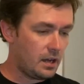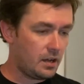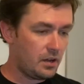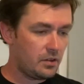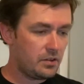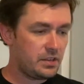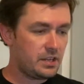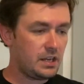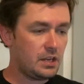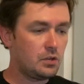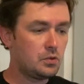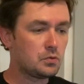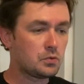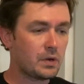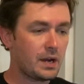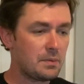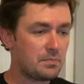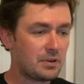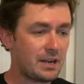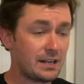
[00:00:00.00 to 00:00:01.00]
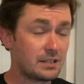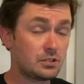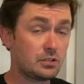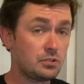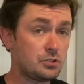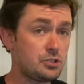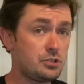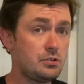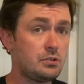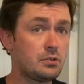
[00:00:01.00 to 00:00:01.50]
The great practical
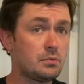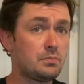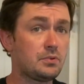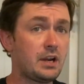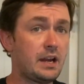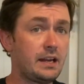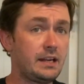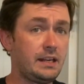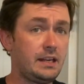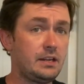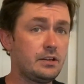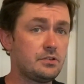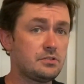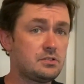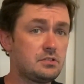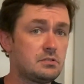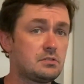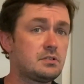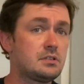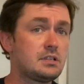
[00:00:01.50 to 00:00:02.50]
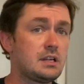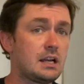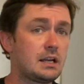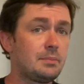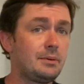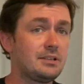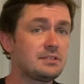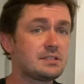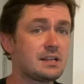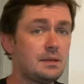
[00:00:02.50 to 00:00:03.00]
shooter Brian Enos used to talk
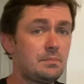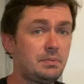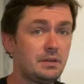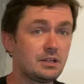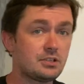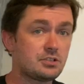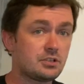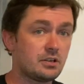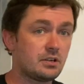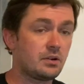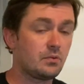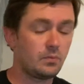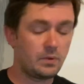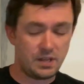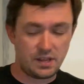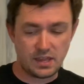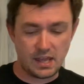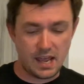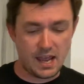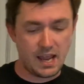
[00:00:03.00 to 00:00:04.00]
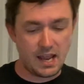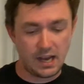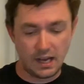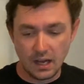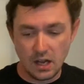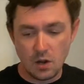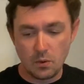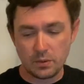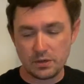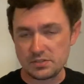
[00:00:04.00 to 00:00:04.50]
about sight picture with
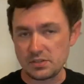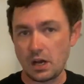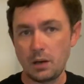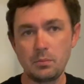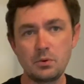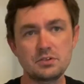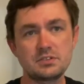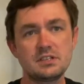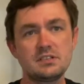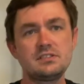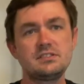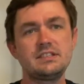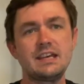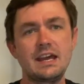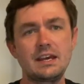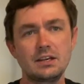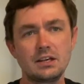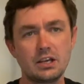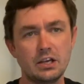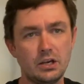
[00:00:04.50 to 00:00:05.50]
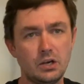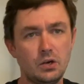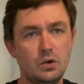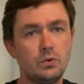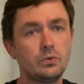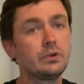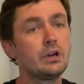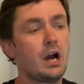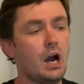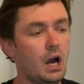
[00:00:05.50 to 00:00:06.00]
what is almost a Zen cone
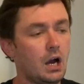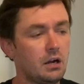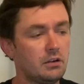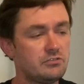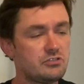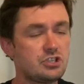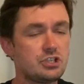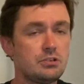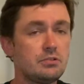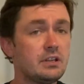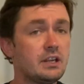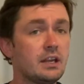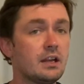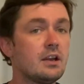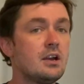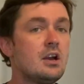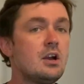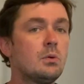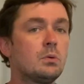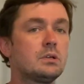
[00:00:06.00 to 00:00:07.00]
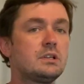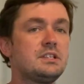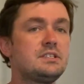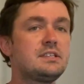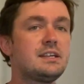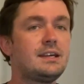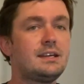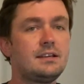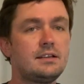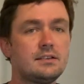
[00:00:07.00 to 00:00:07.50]
of shooting, where he
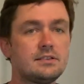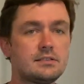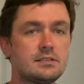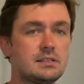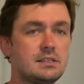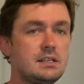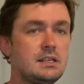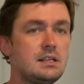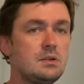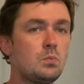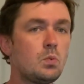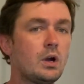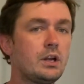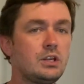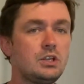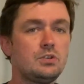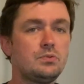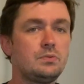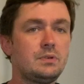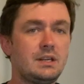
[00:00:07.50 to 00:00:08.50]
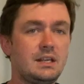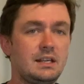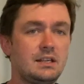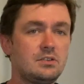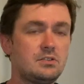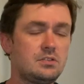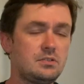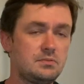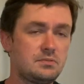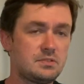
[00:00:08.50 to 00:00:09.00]
said, see what you need
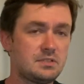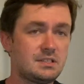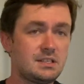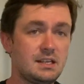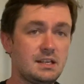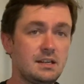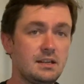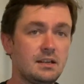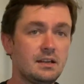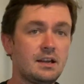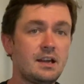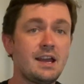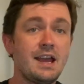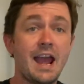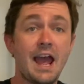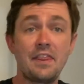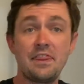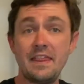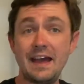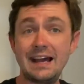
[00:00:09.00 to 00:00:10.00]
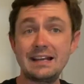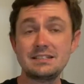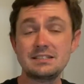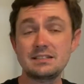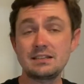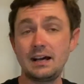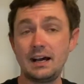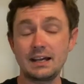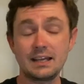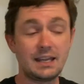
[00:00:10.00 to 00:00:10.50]
to see. And that's
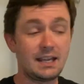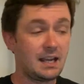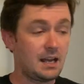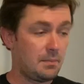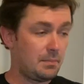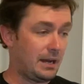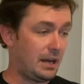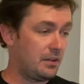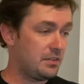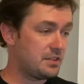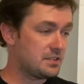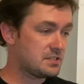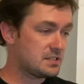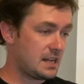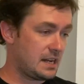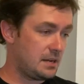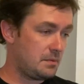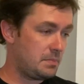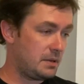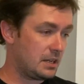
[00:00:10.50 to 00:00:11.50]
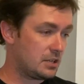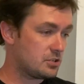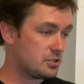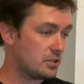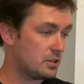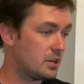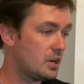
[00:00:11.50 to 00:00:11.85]
talking about the sight picture.